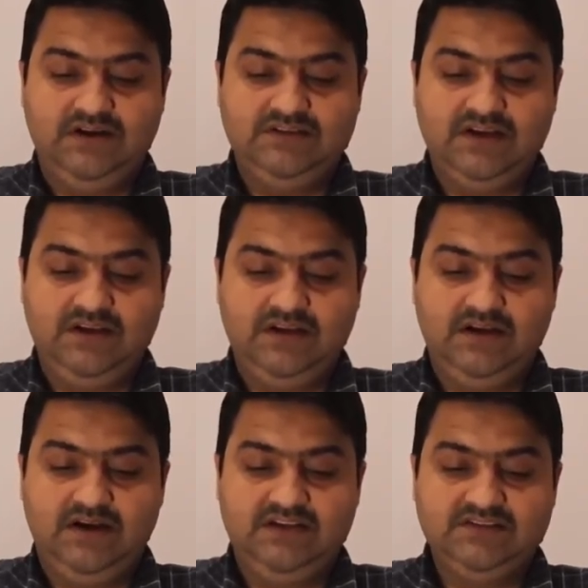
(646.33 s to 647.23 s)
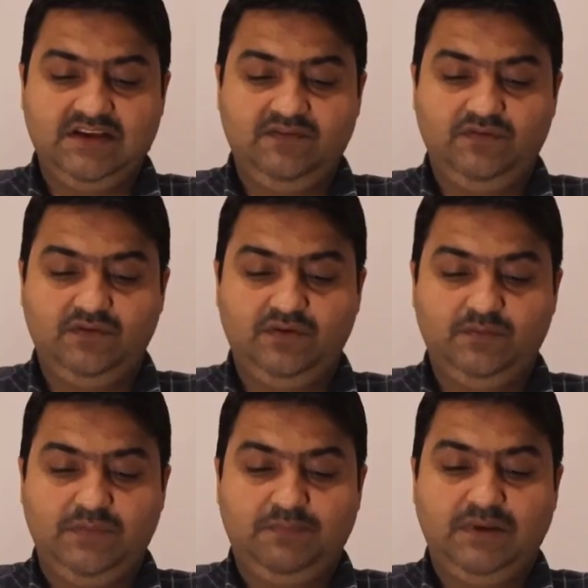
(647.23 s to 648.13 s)
designed for
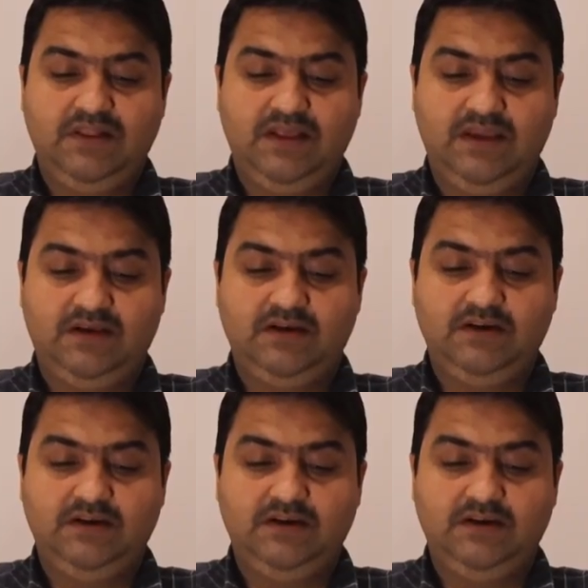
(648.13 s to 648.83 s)
people like